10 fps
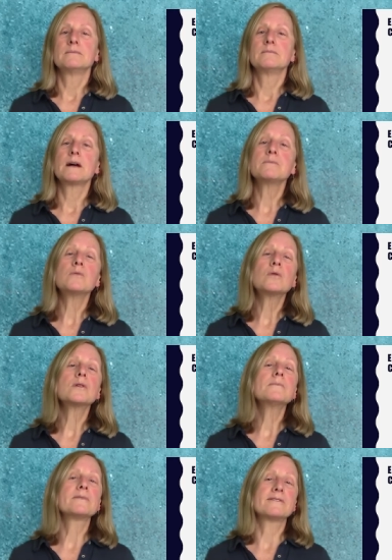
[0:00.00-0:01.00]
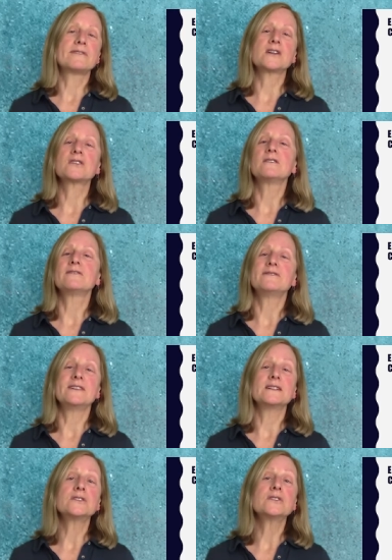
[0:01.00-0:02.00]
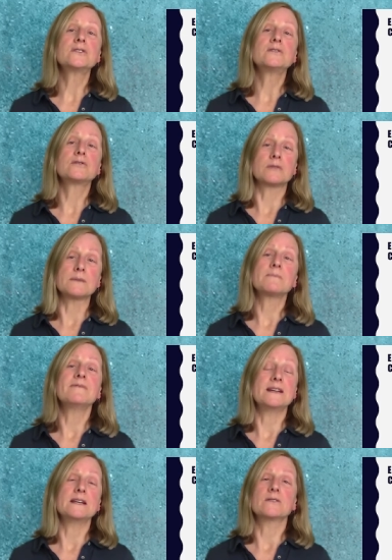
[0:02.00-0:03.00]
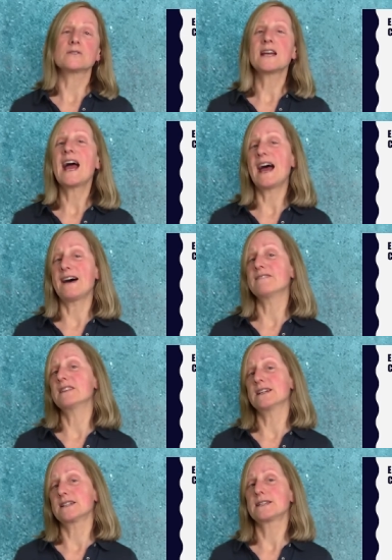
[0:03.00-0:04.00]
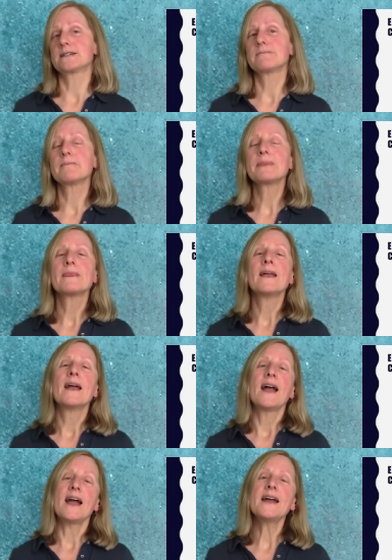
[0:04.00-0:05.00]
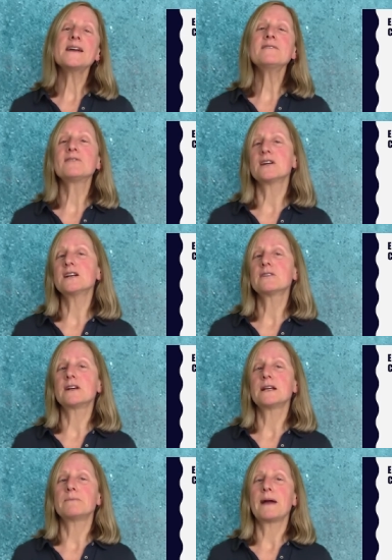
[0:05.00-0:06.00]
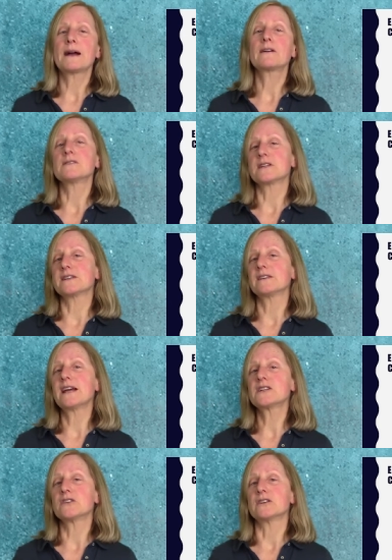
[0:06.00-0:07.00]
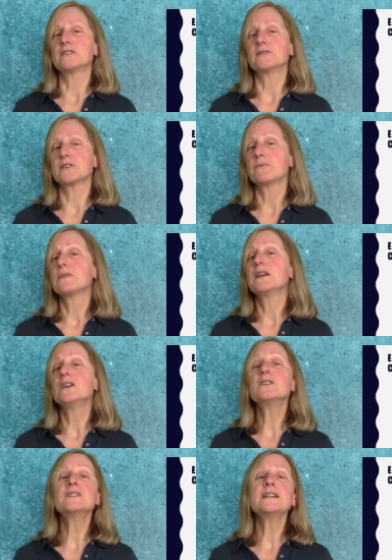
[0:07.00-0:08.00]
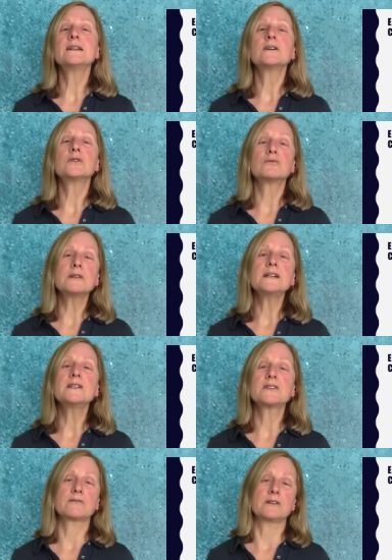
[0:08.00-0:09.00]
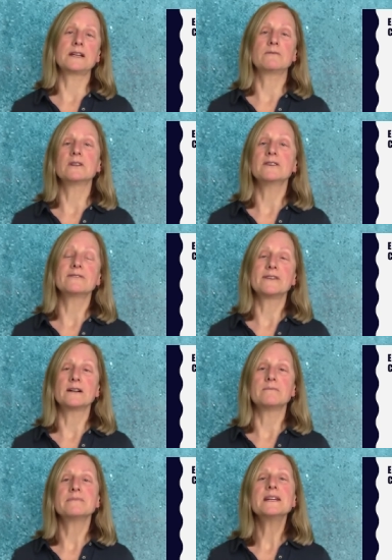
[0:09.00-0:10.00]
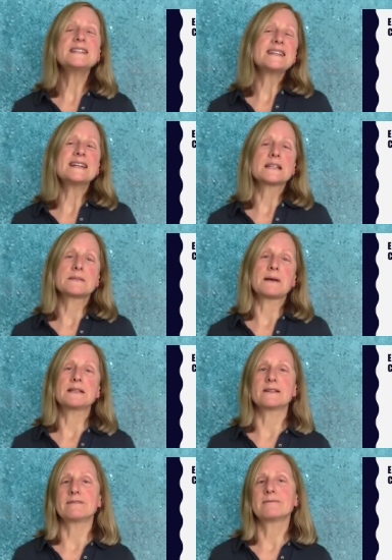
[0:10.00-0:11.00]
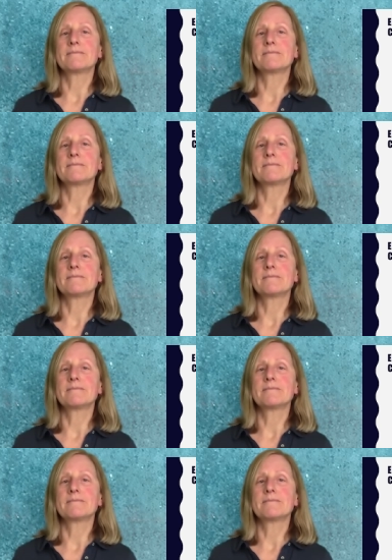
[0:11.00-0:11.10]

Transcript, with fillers: My more professional field trip videos have this. And for integrating backgrounds into lectures, you'll need a green screen when you film. It's inexpensive.